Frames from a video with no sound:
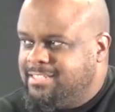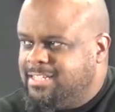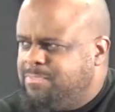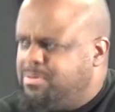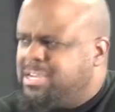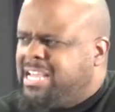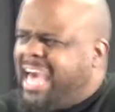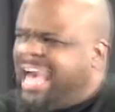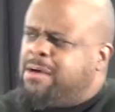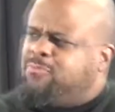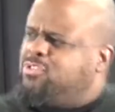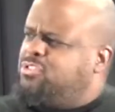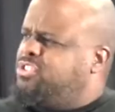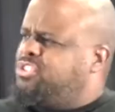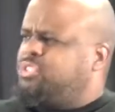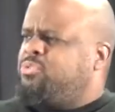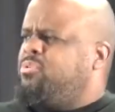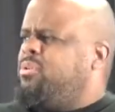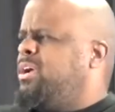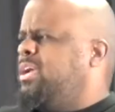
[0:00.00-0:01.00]
But God will
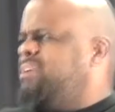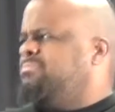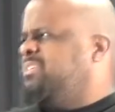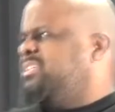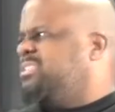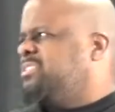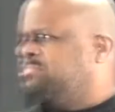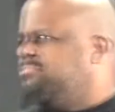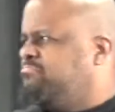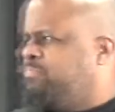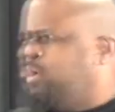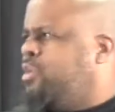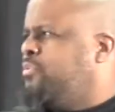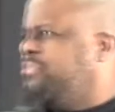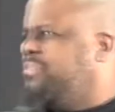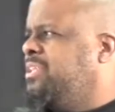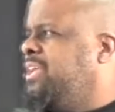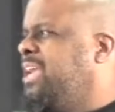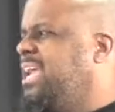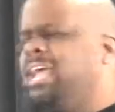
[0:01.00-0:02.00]
destroy this both
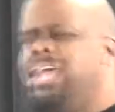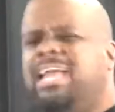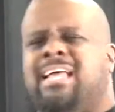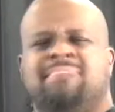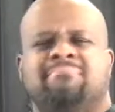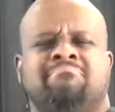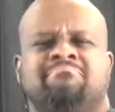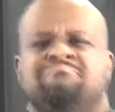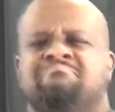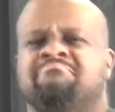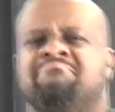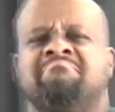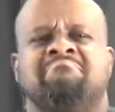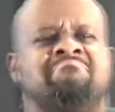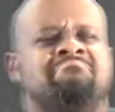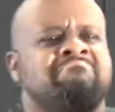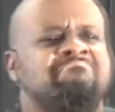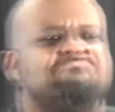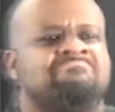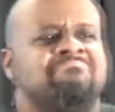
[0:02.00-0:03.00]
in the end.
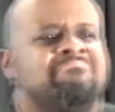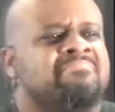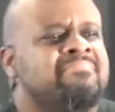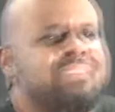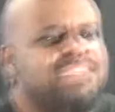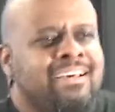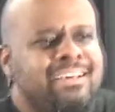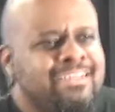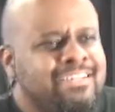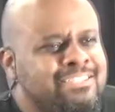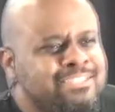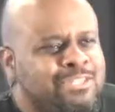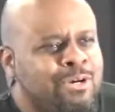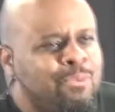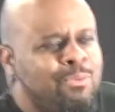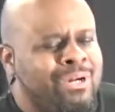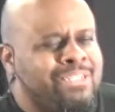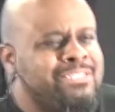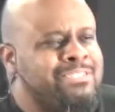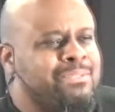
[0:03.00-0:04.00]
So
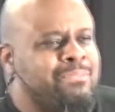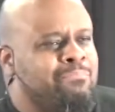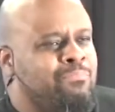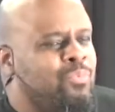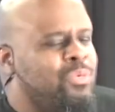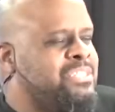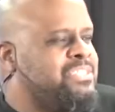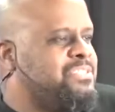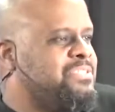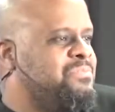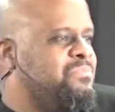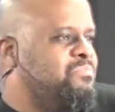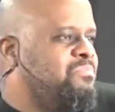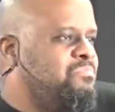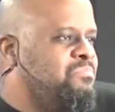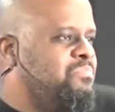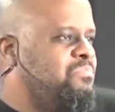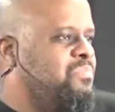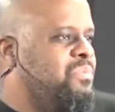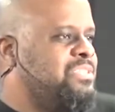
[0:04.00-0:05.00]
what's the what's
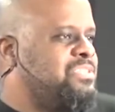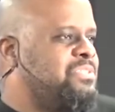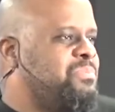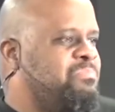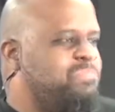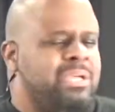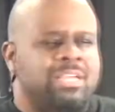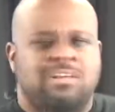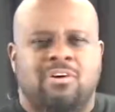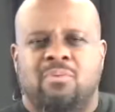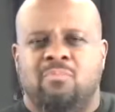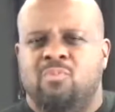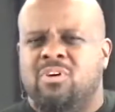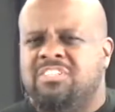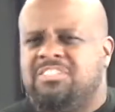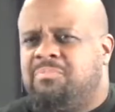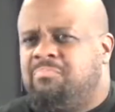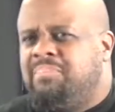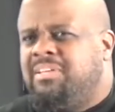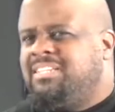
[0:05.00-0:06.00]
what's the big
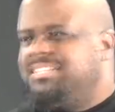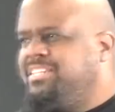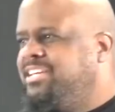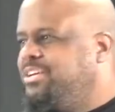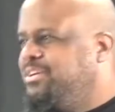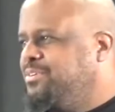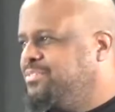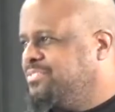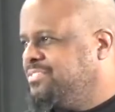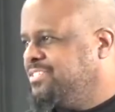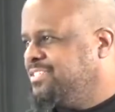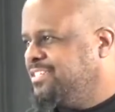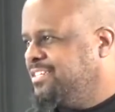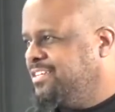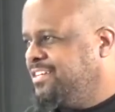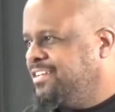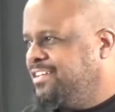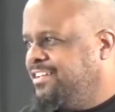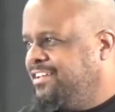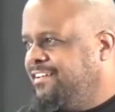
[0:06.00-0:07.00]
what's the big deal?
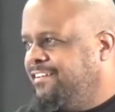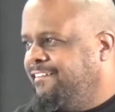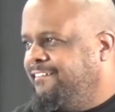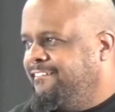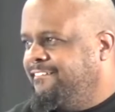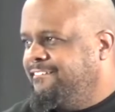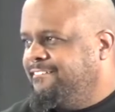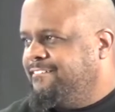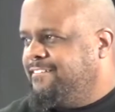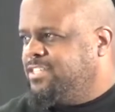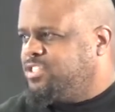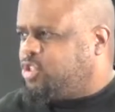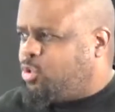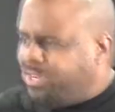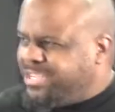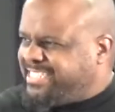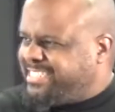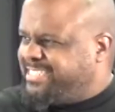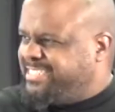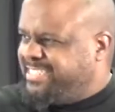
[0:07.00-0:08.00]

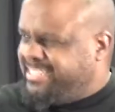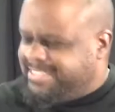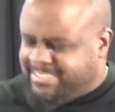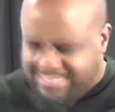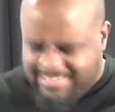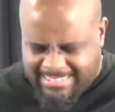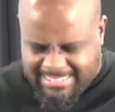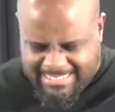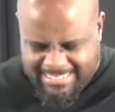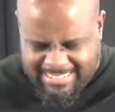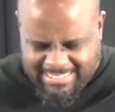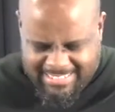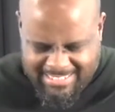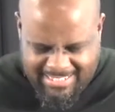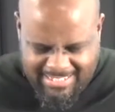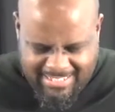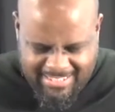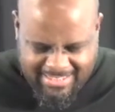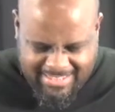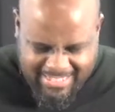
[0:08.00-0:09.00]
Twisting
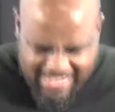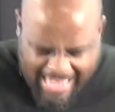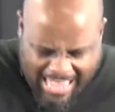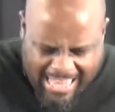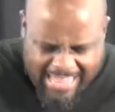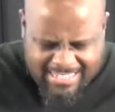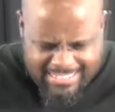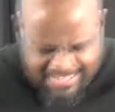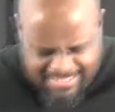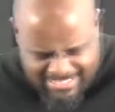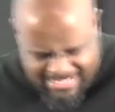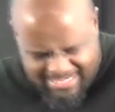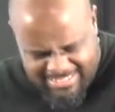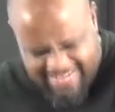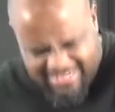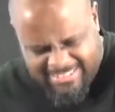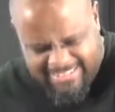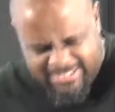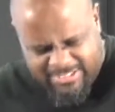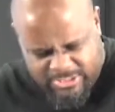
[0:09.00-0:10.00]

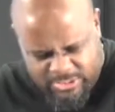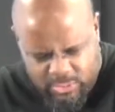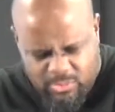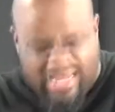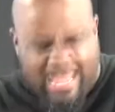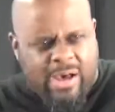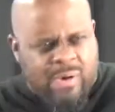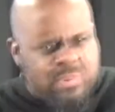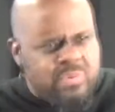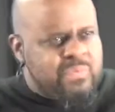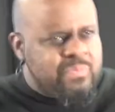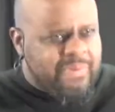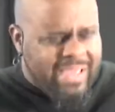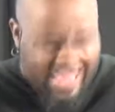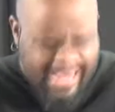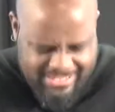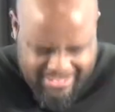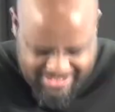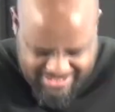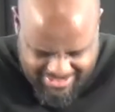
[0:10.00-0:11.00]
theology to suit our own
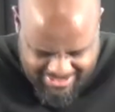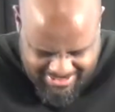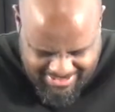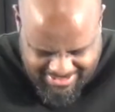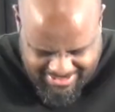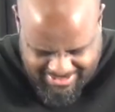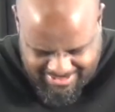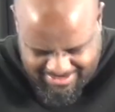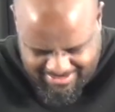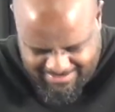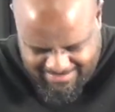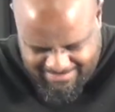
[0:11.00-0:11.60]
passions.